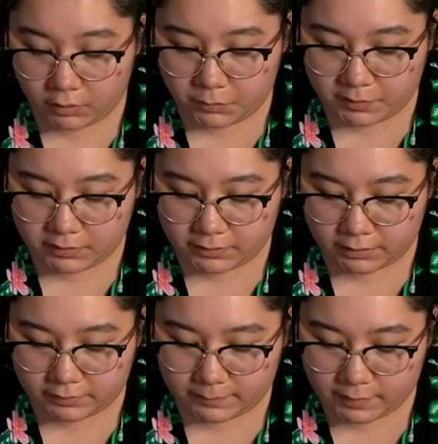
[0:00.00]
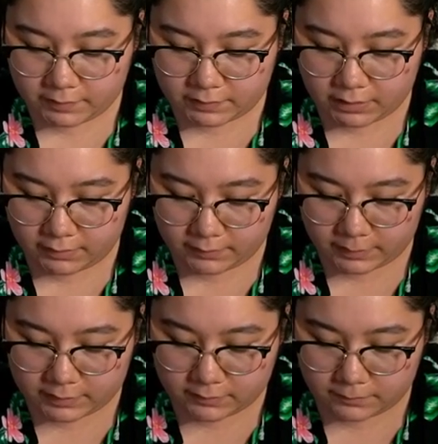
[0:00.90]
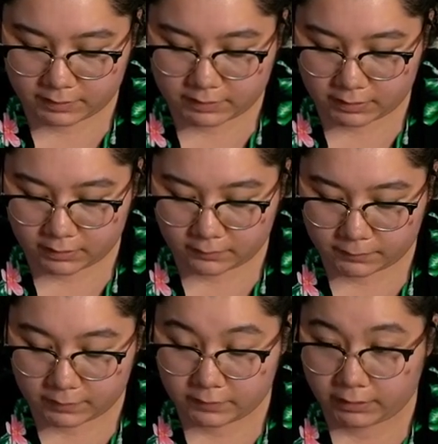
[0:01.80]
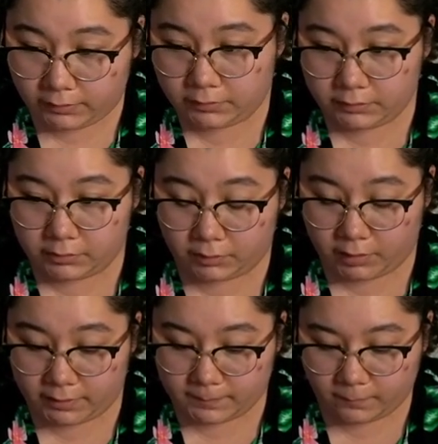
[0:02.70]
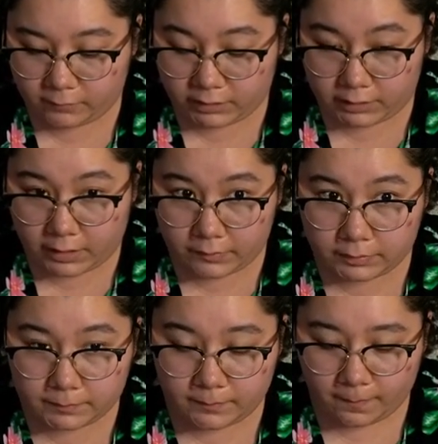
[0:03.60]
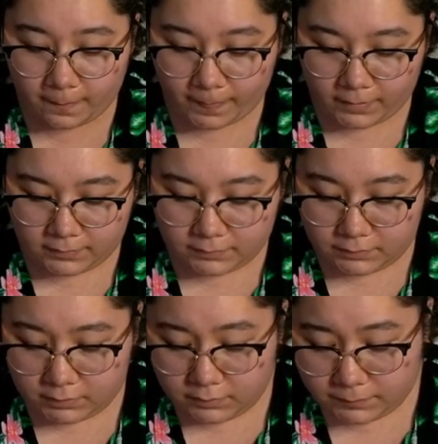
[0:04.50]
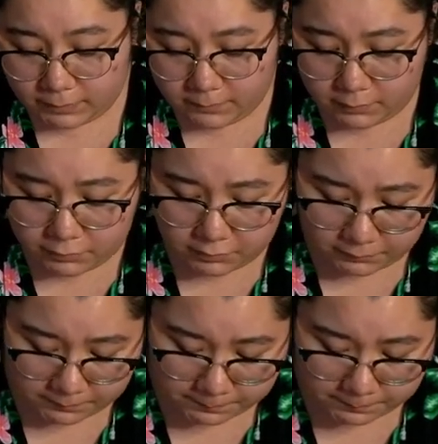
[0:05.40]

opened the letter in the mail saying that my debt got forgiven, and I literally cried for, like, an hour. It was very emotional.